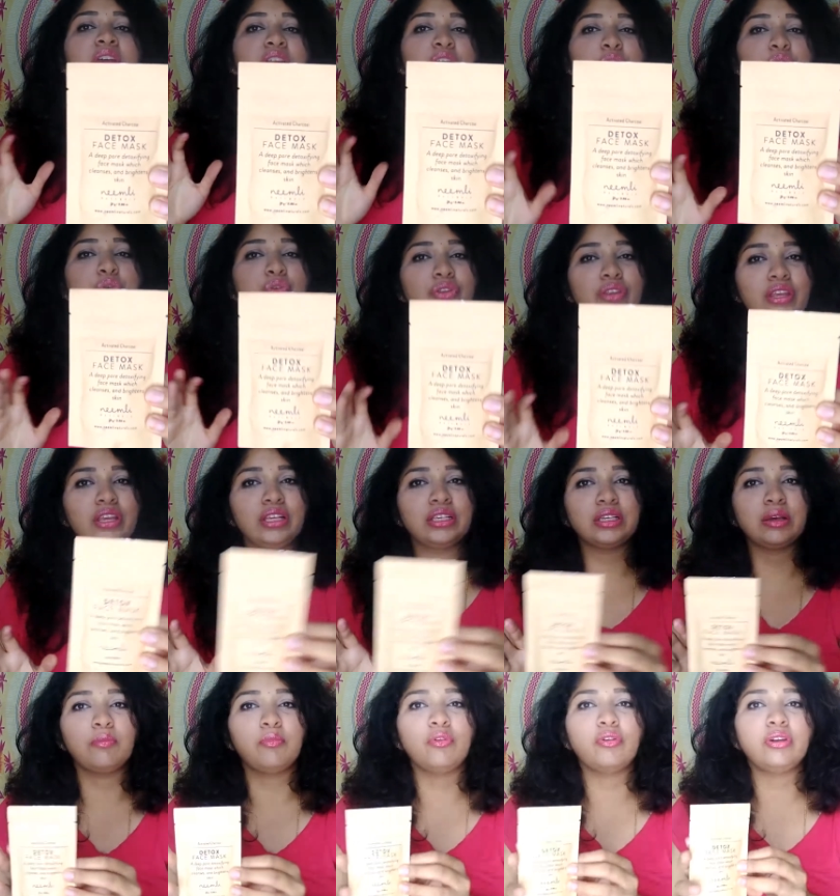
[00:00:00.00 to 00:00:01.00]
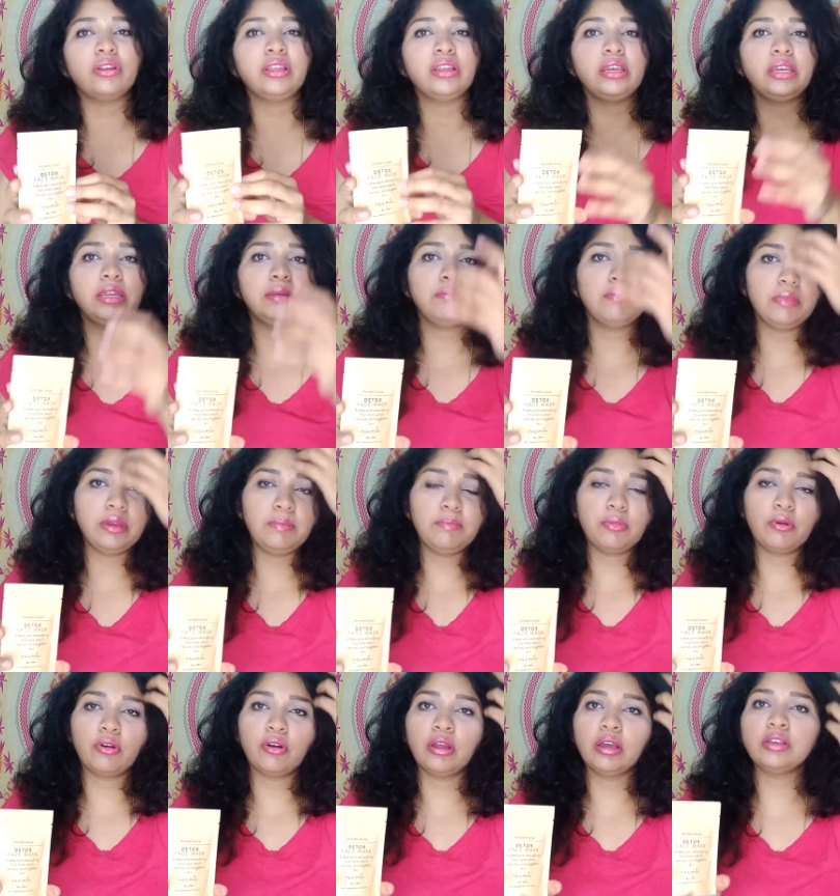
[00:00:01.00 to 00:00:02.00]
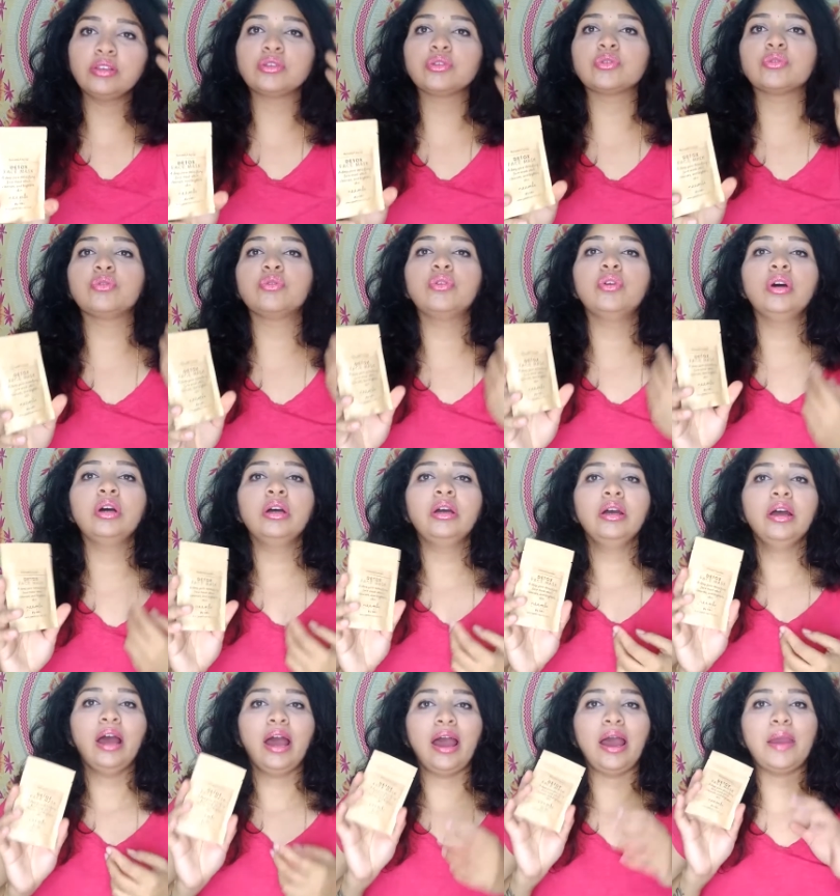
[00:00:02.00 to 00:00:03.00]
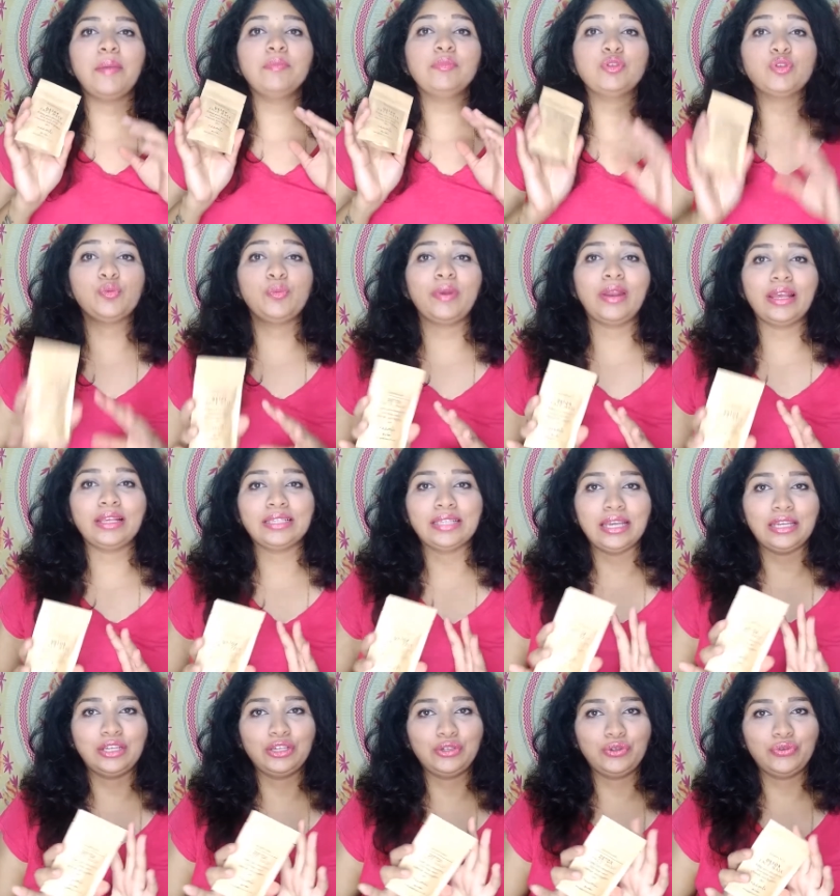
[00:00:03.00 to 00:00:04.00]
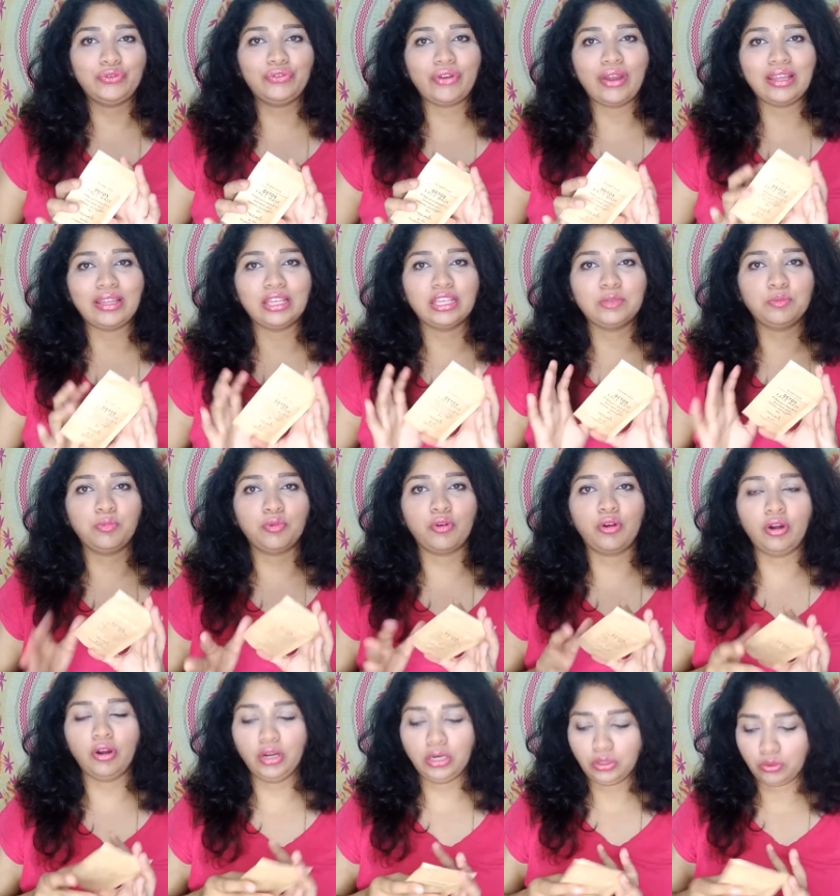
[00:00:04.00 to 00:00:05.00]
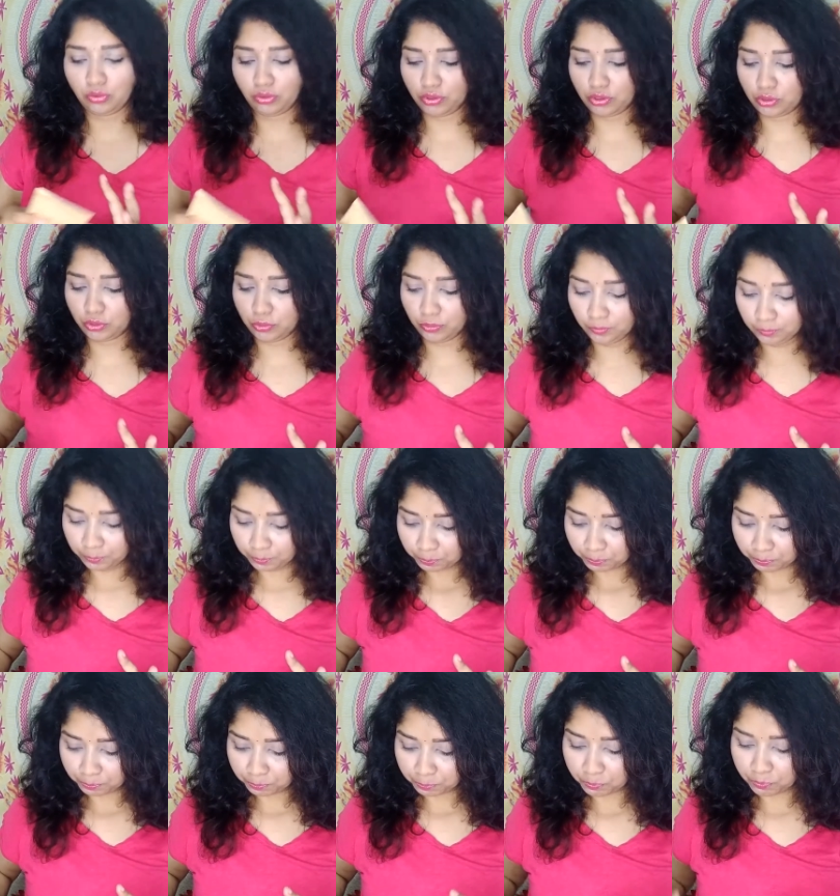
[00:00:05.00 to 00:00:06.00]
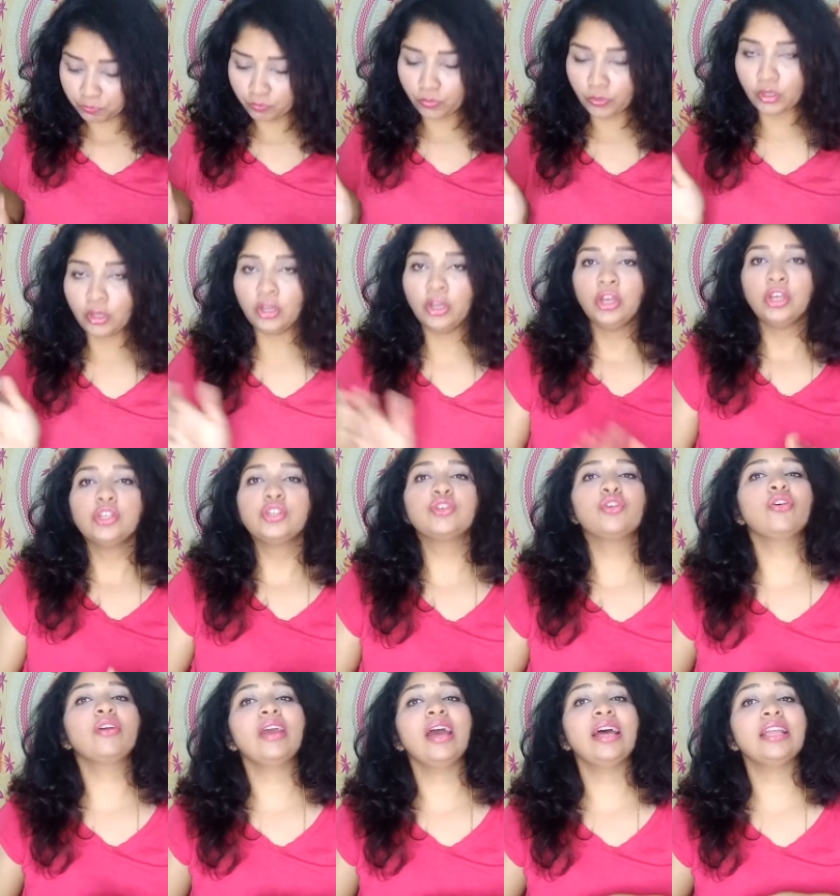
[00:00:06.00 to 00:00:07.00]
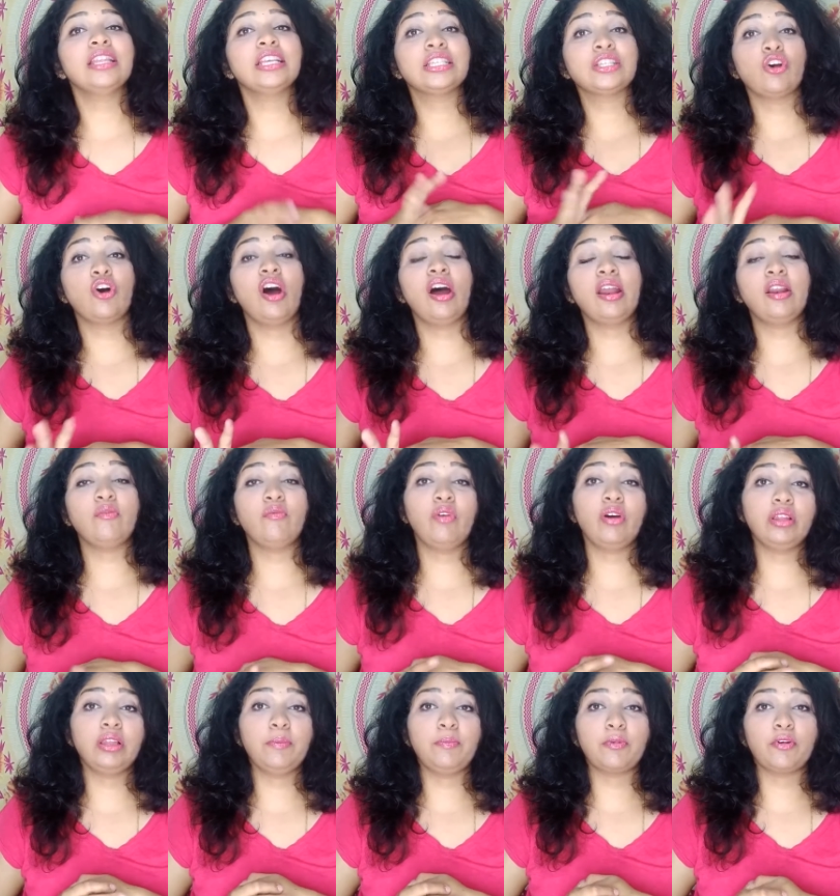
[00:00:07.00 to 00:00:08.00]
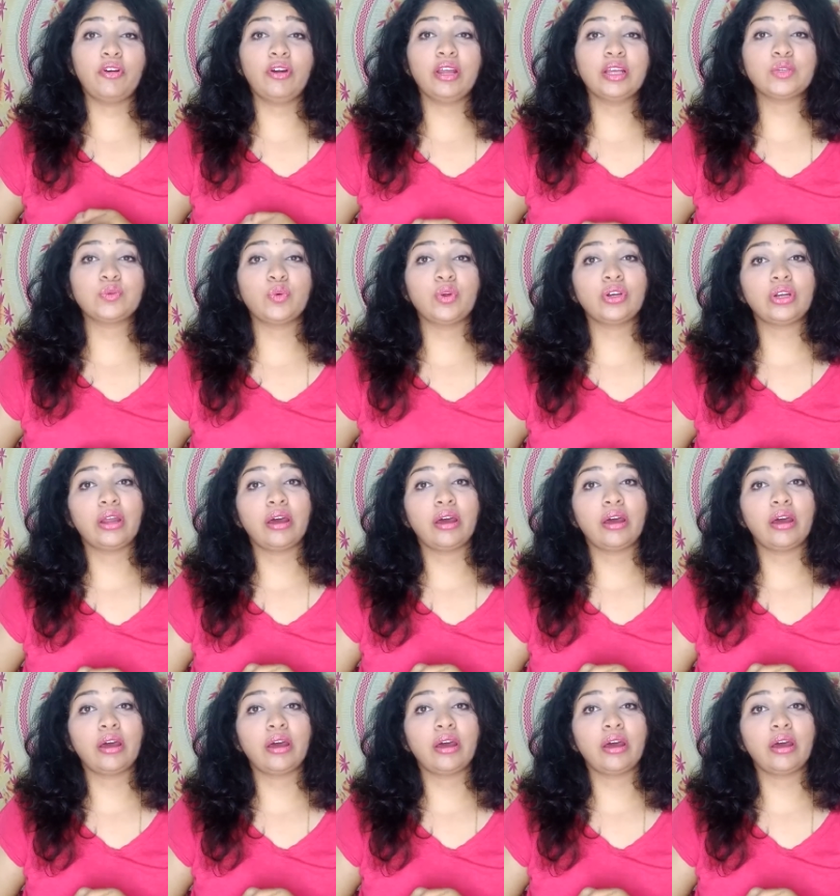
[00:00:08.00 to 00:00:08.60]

very good things about the Neemly products, so I'm super excited to try this product also. So yeah, these are the products